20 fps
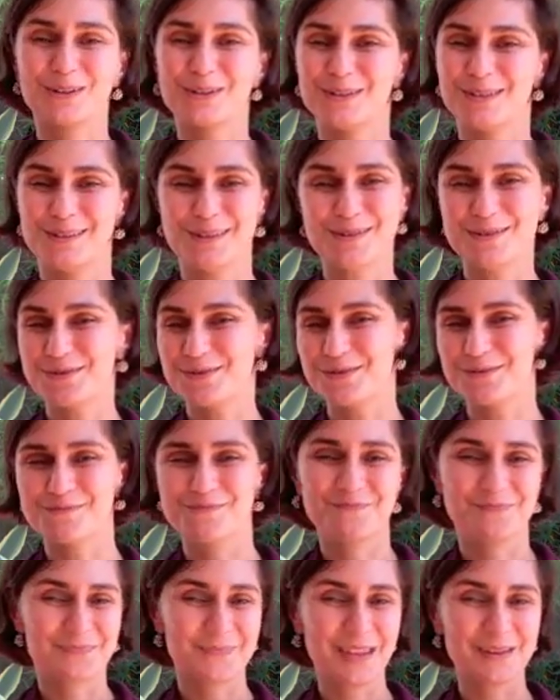soon.
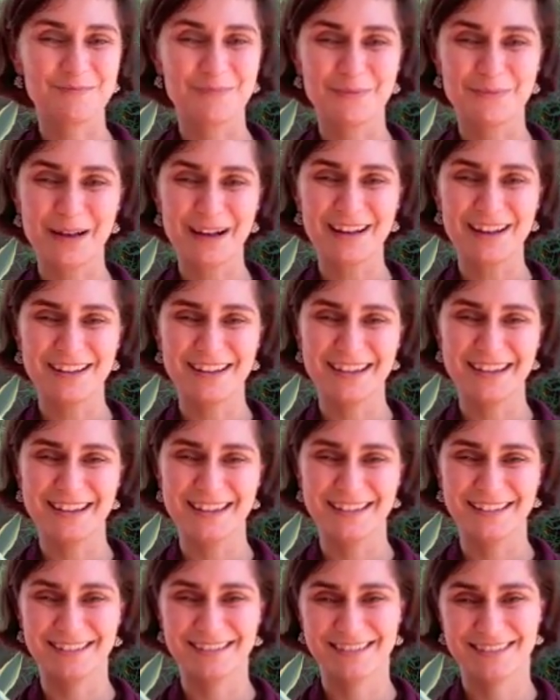
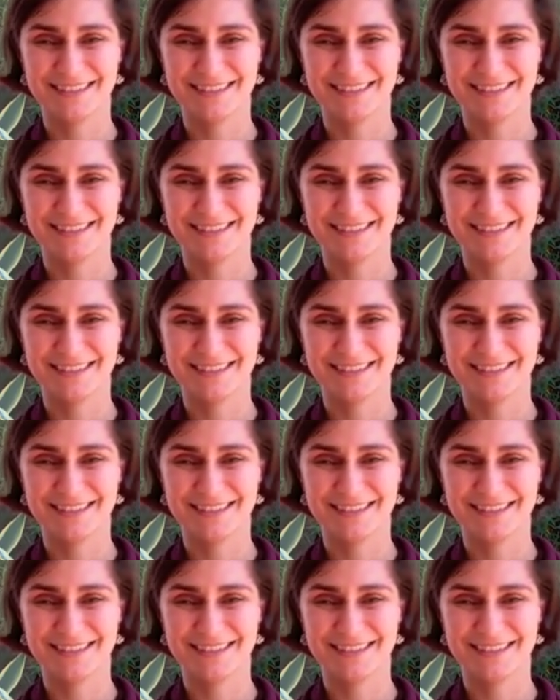Bye-bye!